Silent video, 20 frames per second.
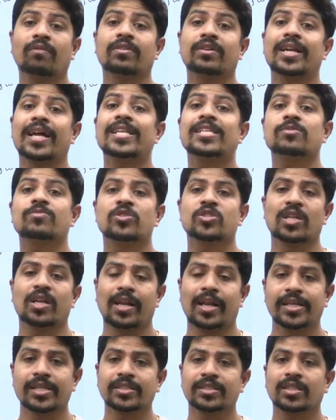of
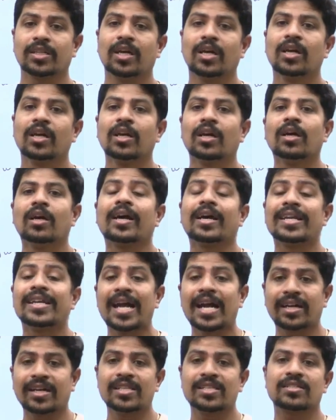transmission lines,
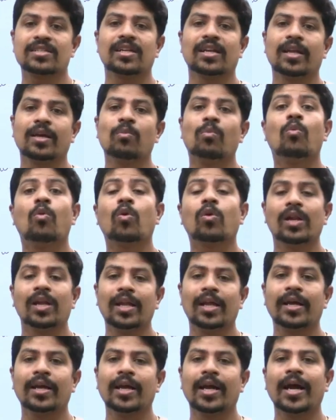reactance relay, Moore
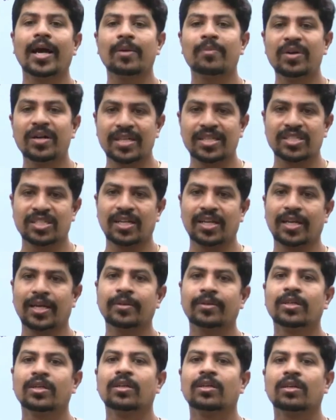relay, admittance
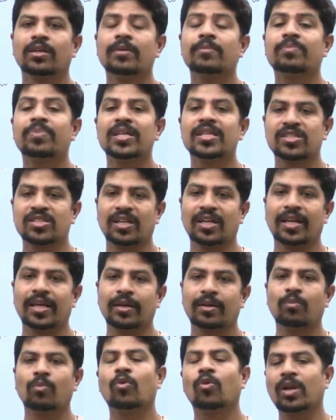relay, impedance
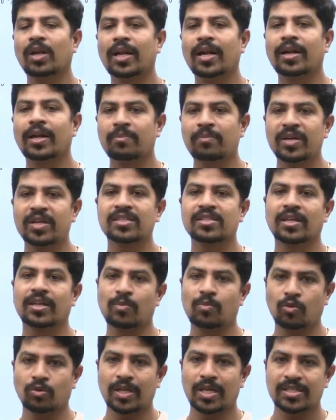relay. Moore relay and admittance
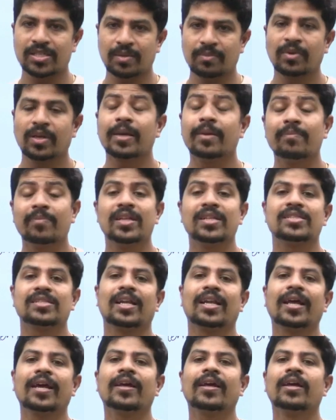relay both are same, impedance
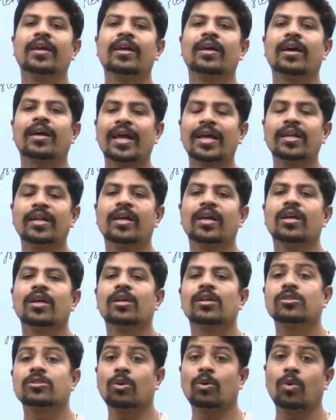relay, right?
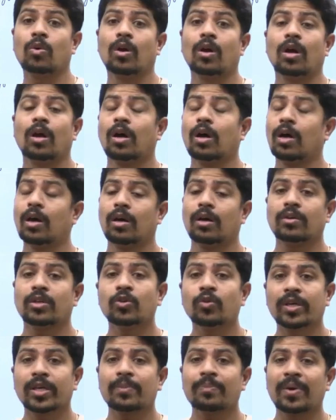So
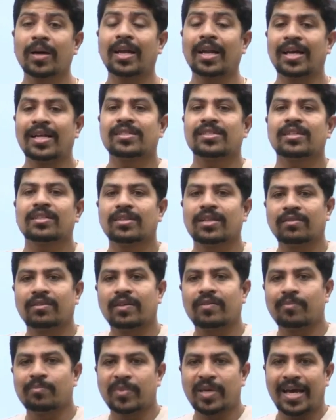you keep on answering them.
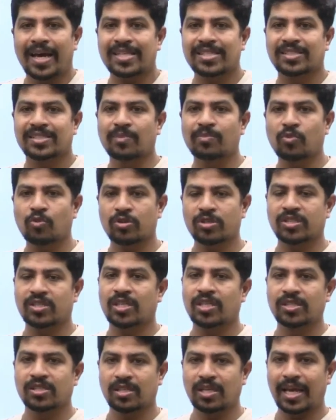They may ask some
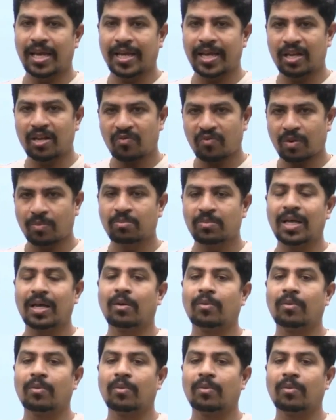questions again from